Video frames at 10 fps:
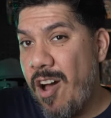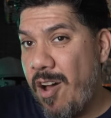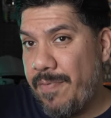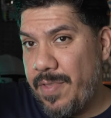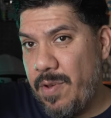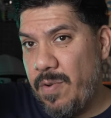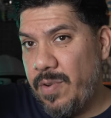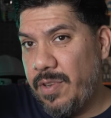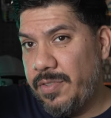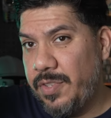off,
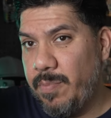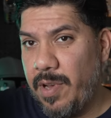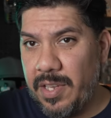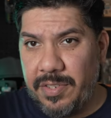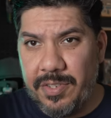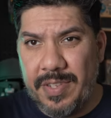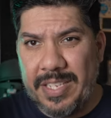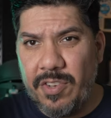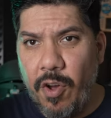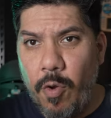though, goes to the Boxer. So
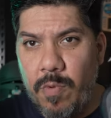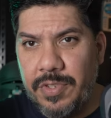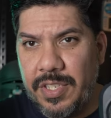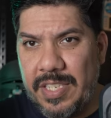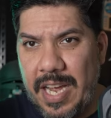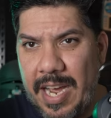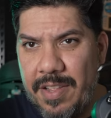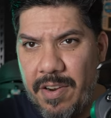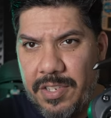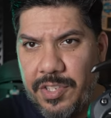that's almost a tie
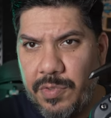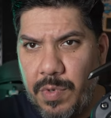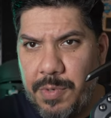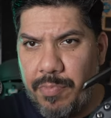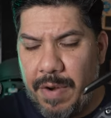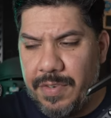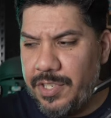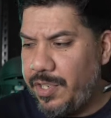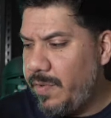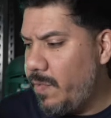there. It's just which
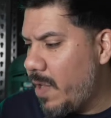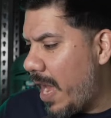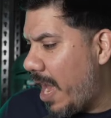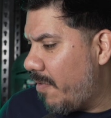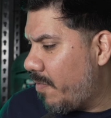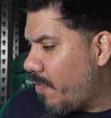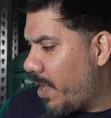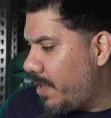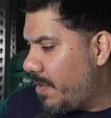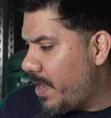preference do you have
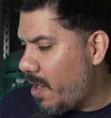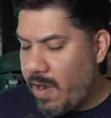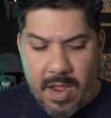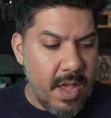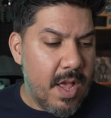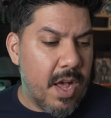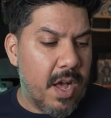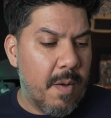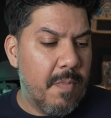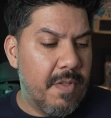right there.
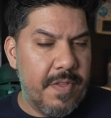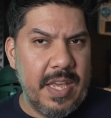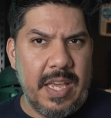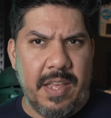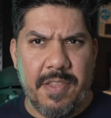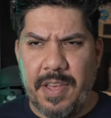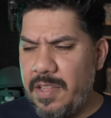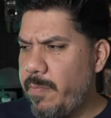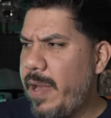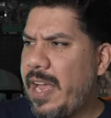Um, the thing
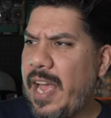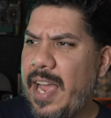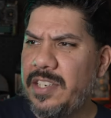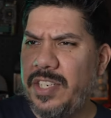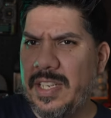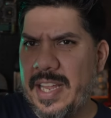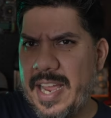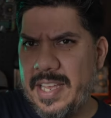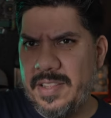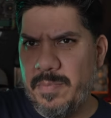on the back, I actually
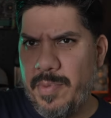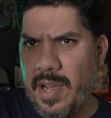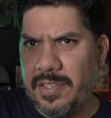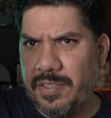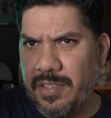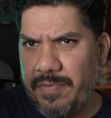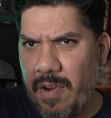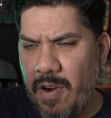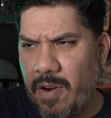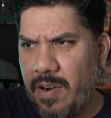like the Boxer's
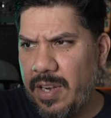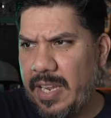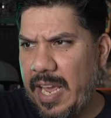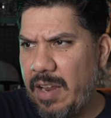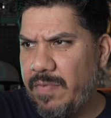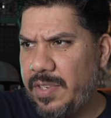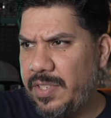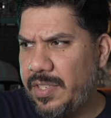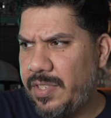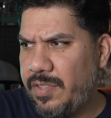hard
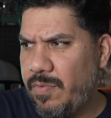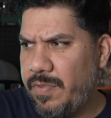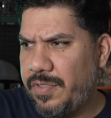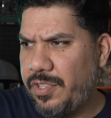canvas sort of